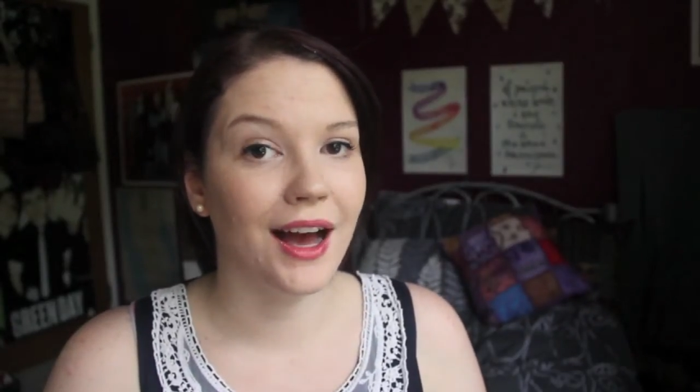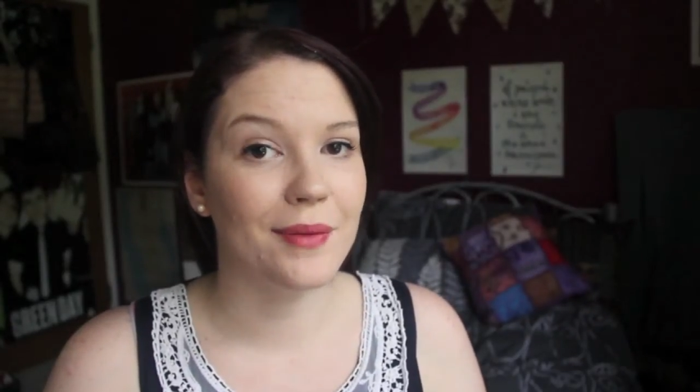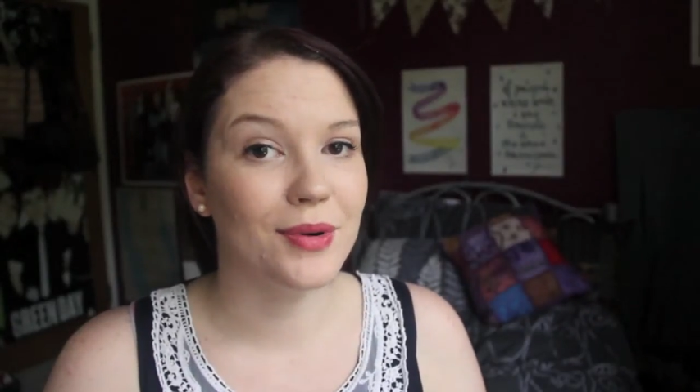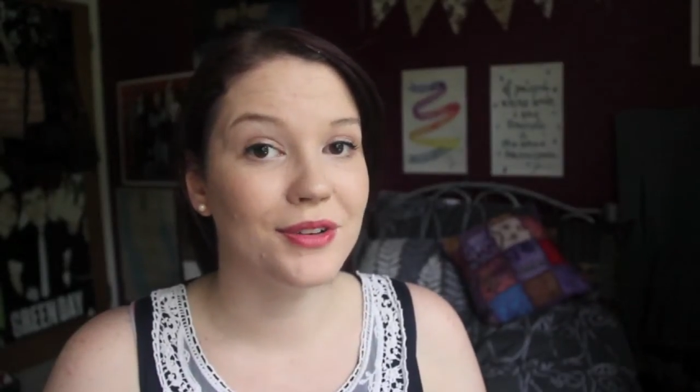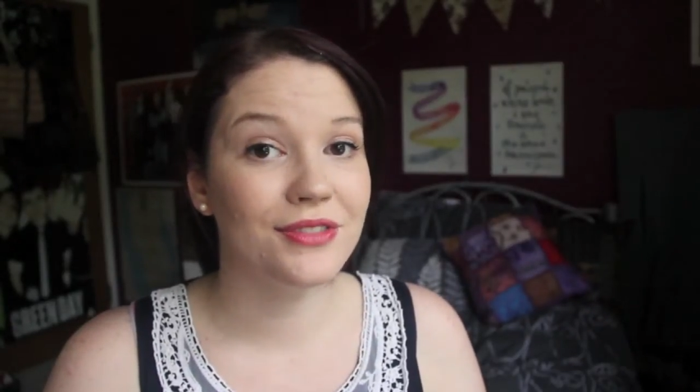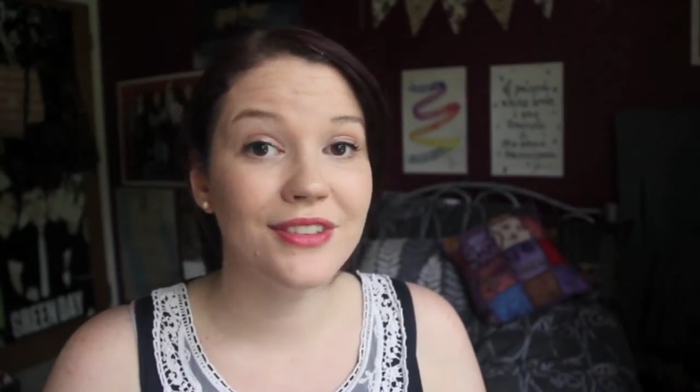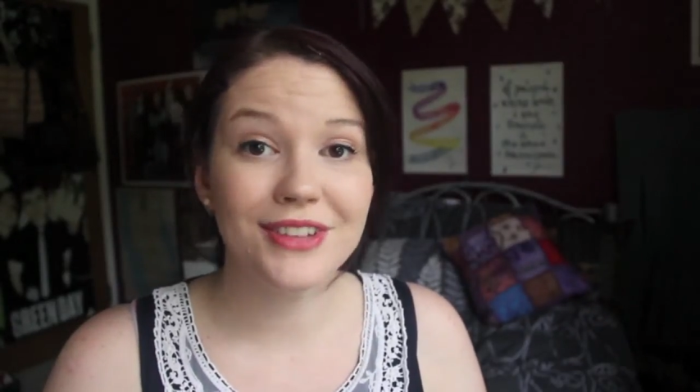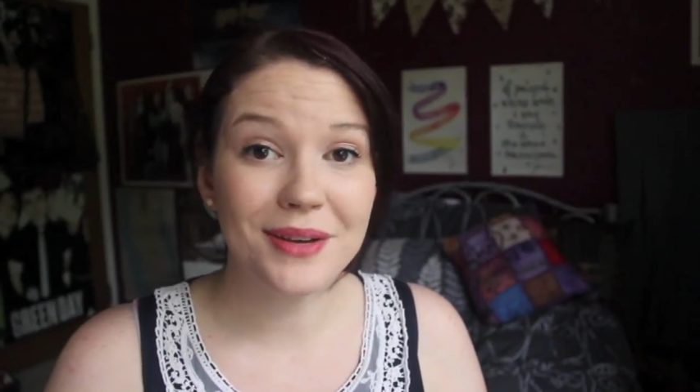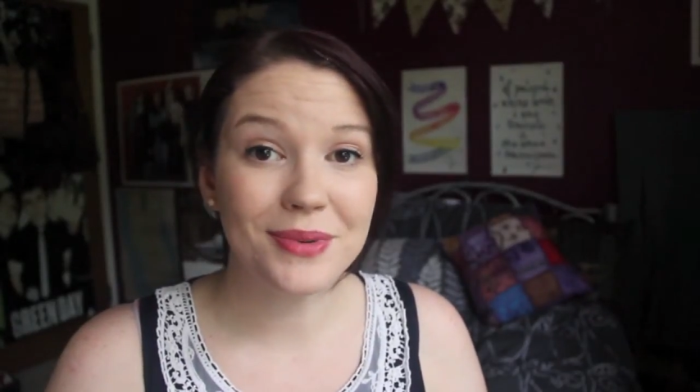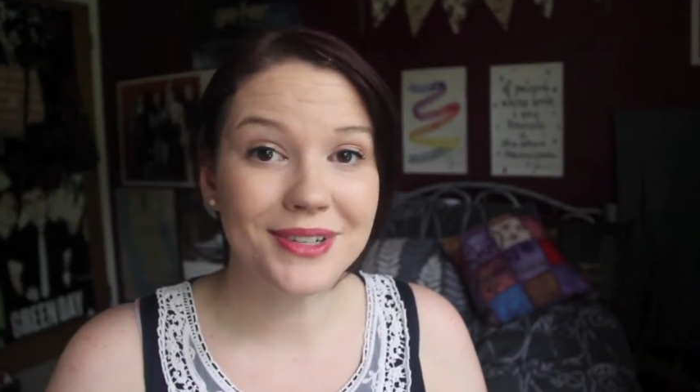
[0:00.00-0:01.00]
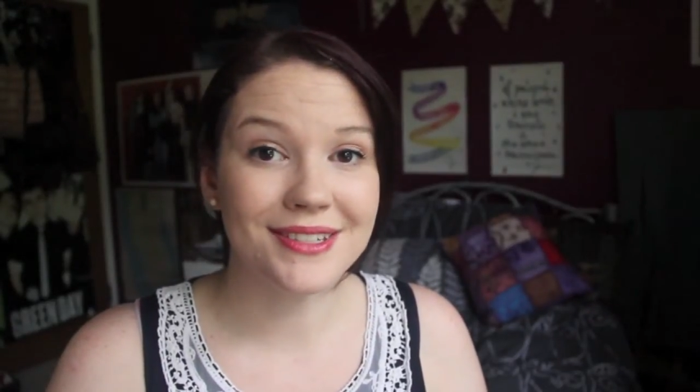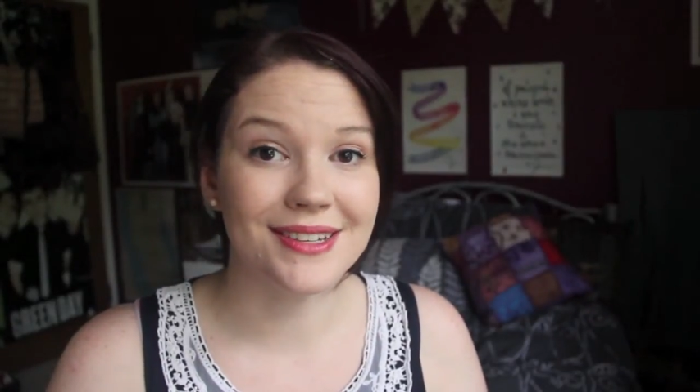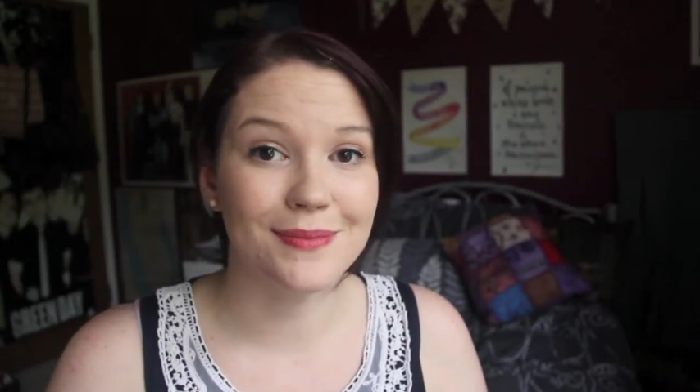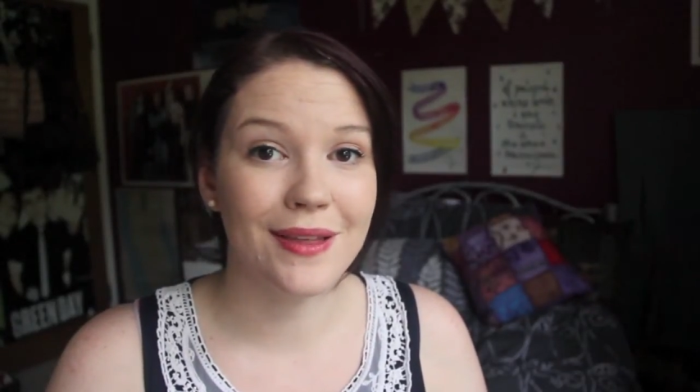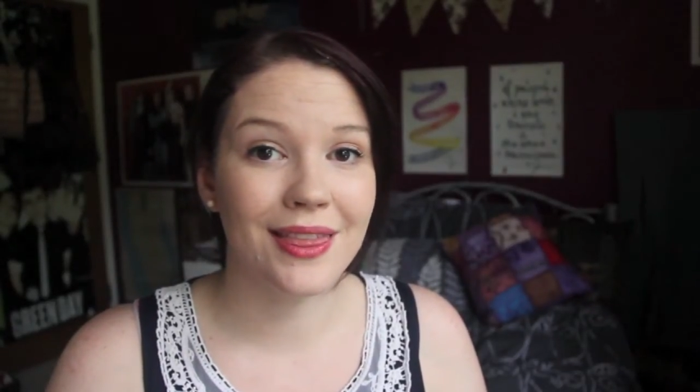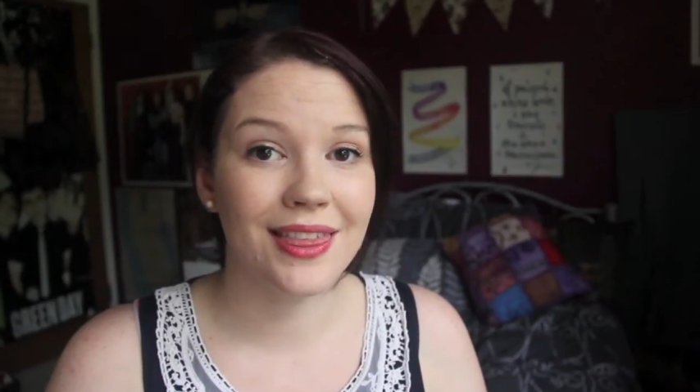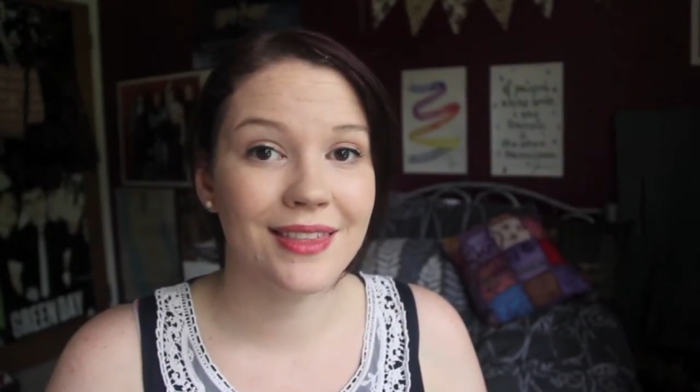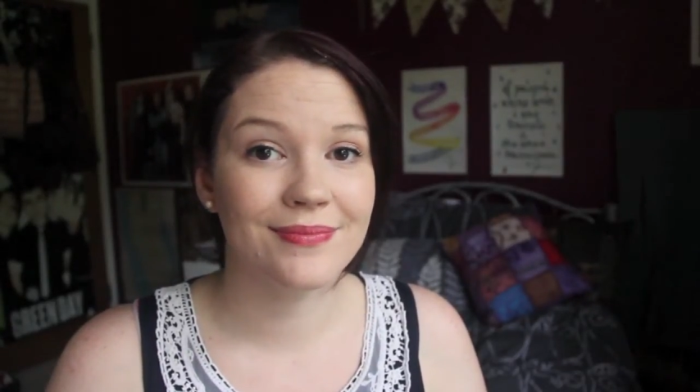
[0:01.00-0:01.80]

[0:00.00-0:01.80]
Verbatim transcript: I bought 15 books this month.